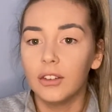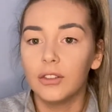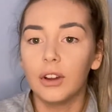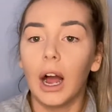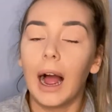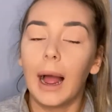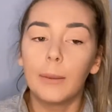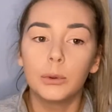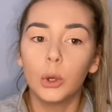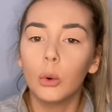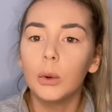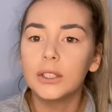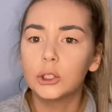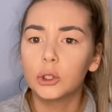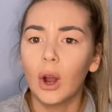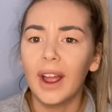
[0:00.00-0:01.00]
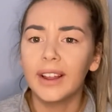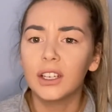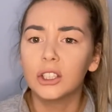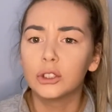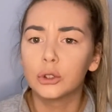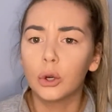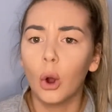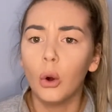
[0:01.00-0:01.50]
always try and
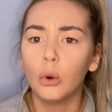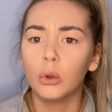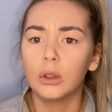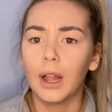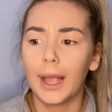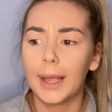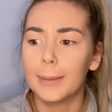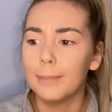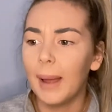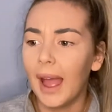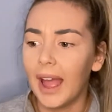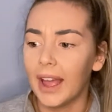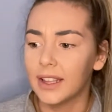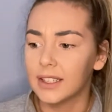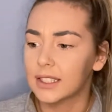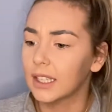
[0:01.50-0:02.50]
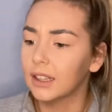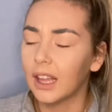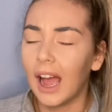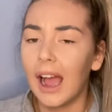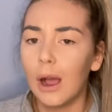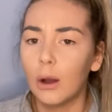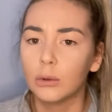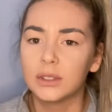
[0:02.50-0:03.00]
control like mess in the
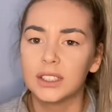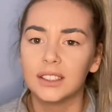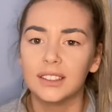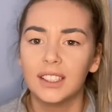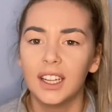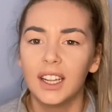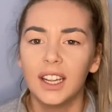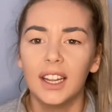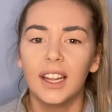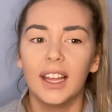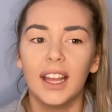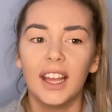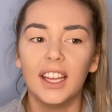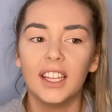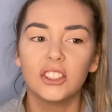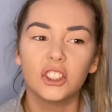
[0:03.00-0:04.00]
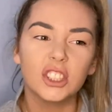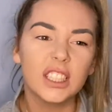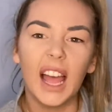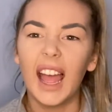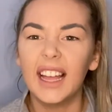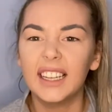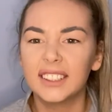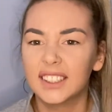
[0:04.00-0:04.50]
house, and it just
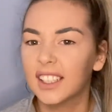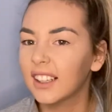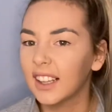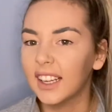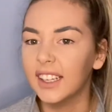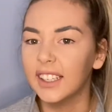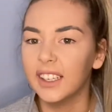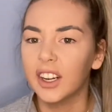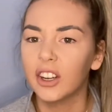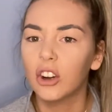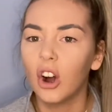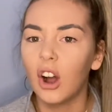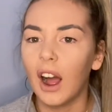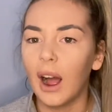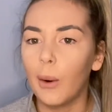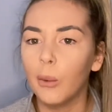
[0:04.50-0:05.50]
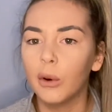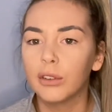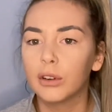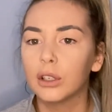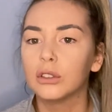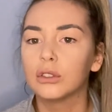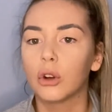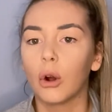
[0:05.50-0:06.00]
escalated, it got out of
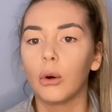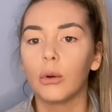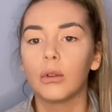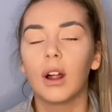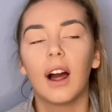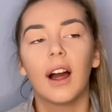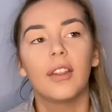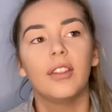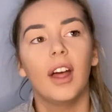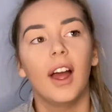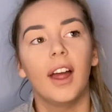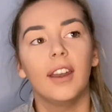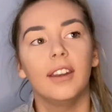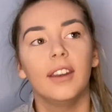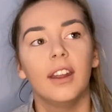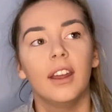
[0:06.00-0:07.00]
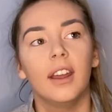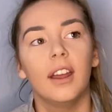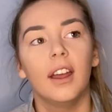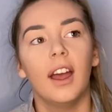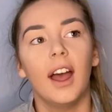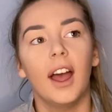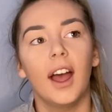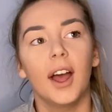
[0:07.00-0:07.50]
control. And then
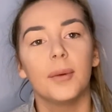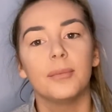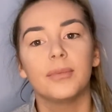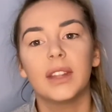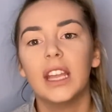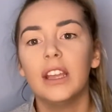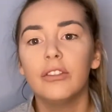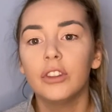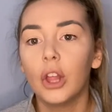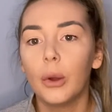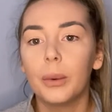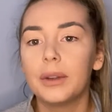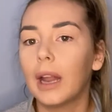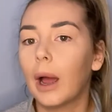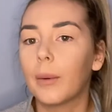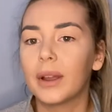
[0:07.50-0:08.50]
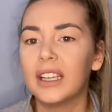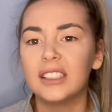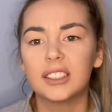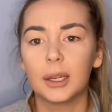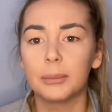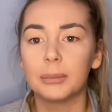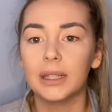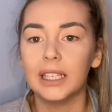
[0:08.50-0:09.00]
even though now he's
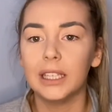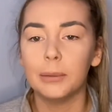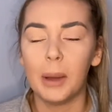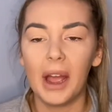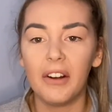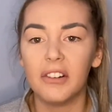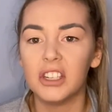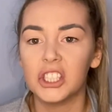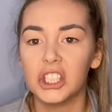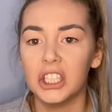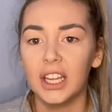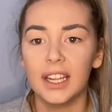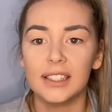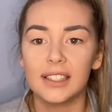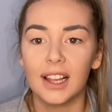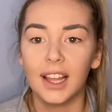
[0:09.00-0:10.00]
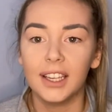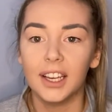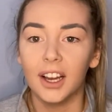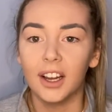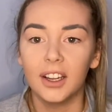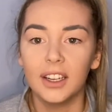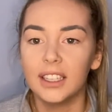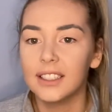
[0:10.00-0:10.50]
completely better, it's years
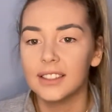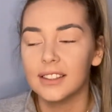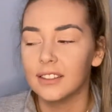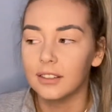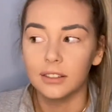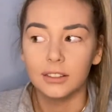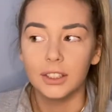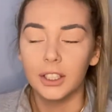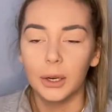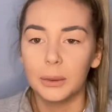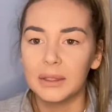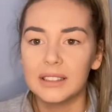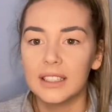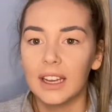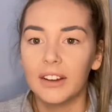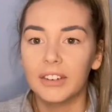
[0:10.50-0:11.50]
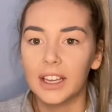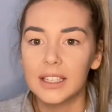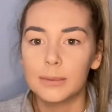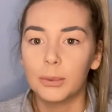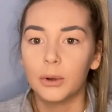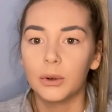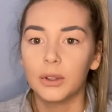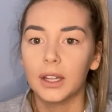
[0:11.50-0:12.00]
later, he's never gets
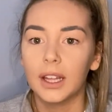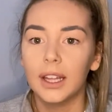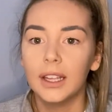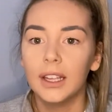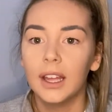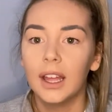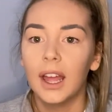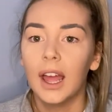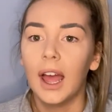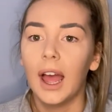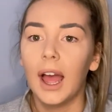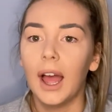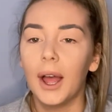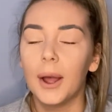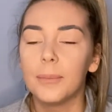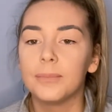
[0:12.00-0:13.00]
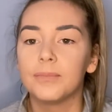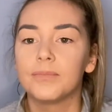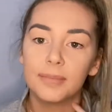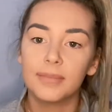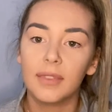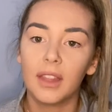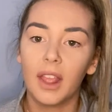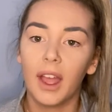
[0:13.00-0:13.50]
poorly,
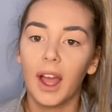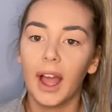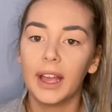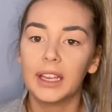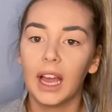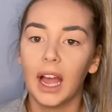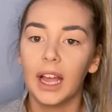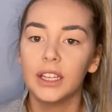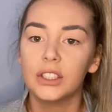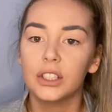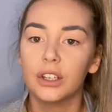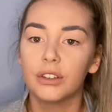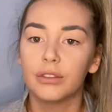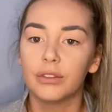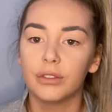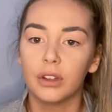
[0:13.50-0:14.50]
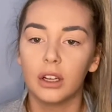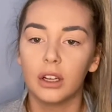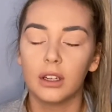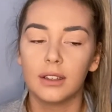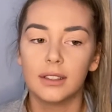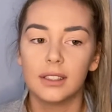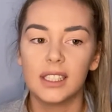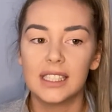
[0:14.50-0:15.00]
I kind of
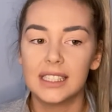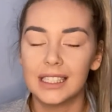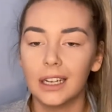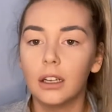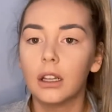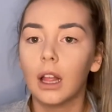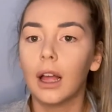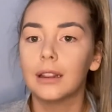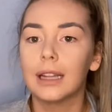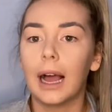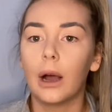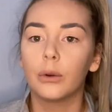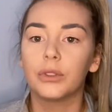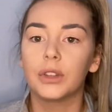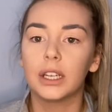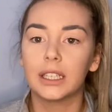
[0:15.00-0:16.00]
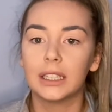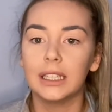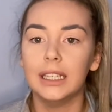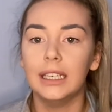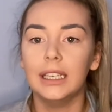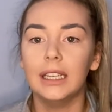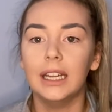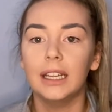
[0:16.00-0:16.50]
still allowed the
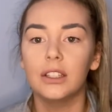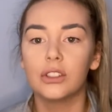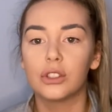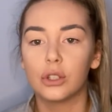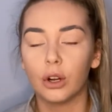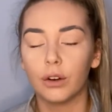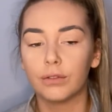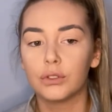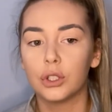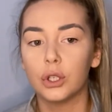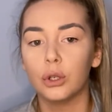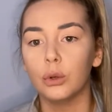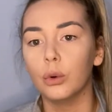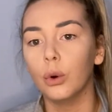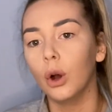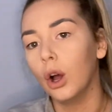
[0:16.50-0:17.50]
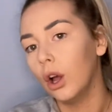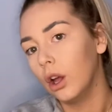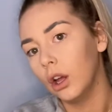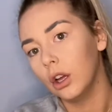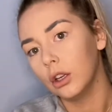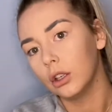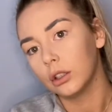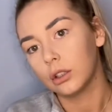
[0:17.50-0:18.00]
cleaning stuff to
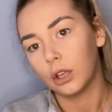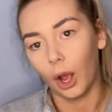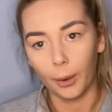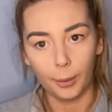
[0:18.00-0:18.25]
go